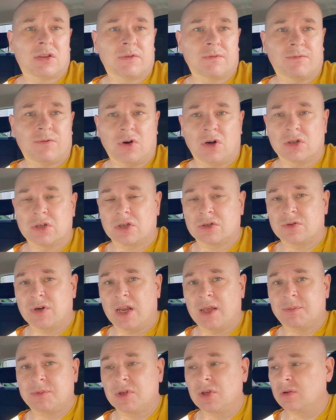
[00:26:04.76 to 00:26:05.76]
for the
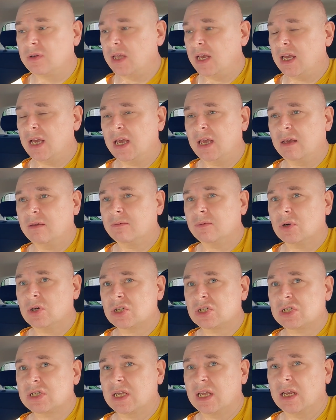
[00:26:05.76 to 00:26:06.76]
trip today
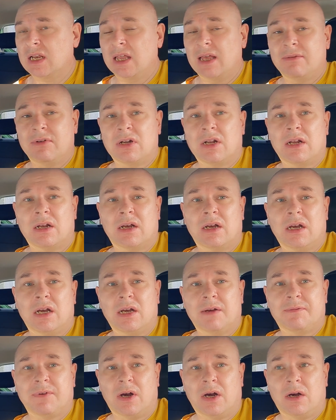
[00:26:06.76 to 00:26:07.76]
was
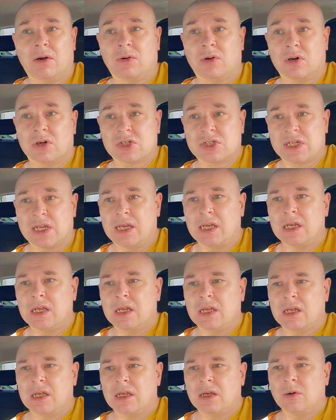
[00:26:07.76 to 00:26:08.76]
11.5 hours,
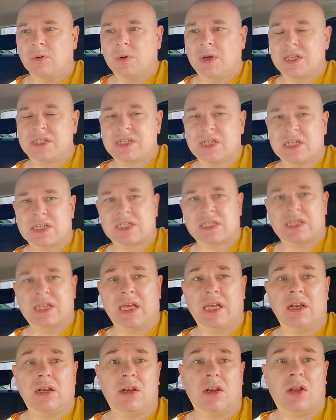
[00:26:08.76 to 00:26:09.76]
which is
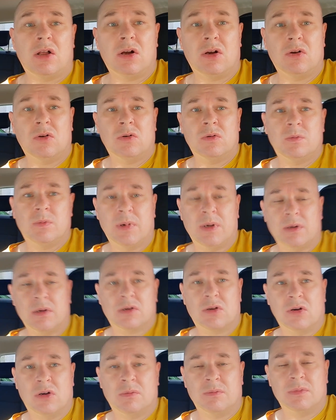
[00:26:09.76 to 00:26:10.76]
still low
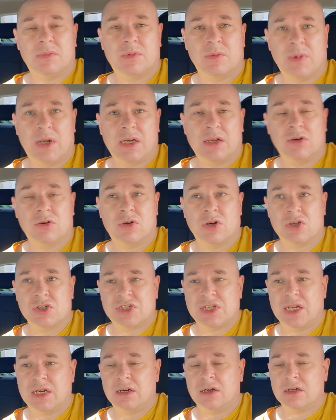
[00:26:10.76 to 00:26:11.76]
when you
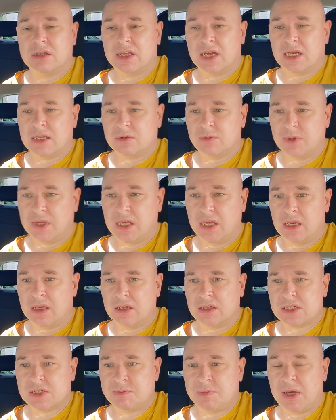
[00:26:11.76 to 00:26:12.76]
consider that
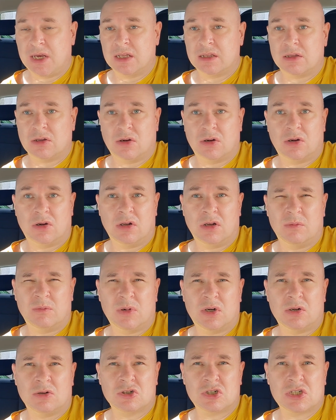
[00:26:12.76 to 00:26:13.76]
we spent
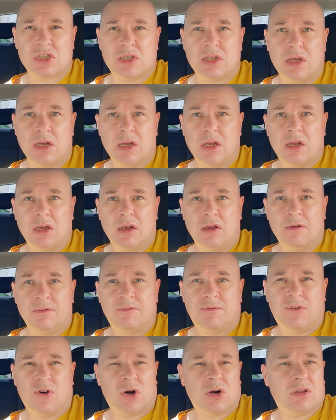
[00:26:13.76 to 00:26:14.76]
almost
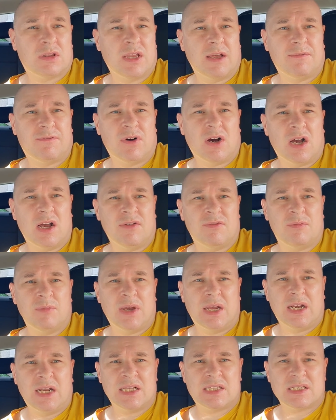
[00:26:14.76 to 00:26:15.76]
45
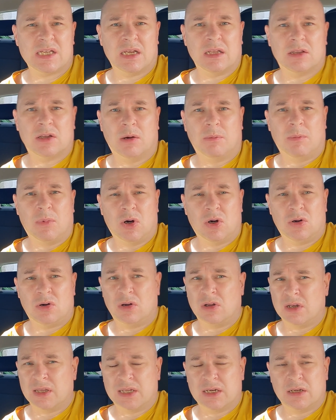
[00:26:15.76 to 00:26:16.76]
minutes in the
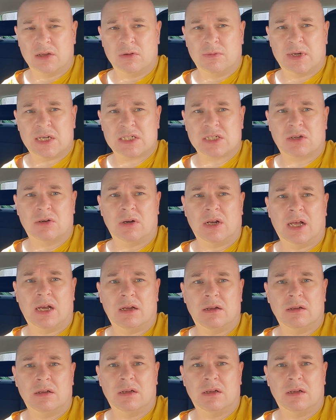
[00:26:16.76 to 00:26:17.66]
mall in Jyväskylä.